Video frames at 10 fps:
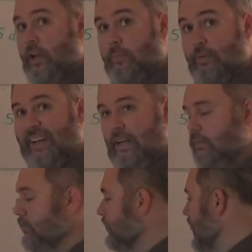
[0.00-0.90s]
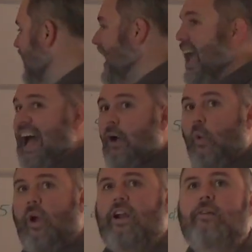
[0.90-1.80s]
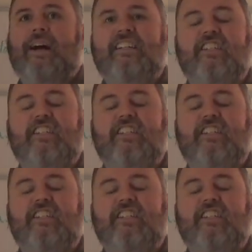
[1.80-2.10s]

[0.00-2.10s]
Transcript: to help you out. Where am I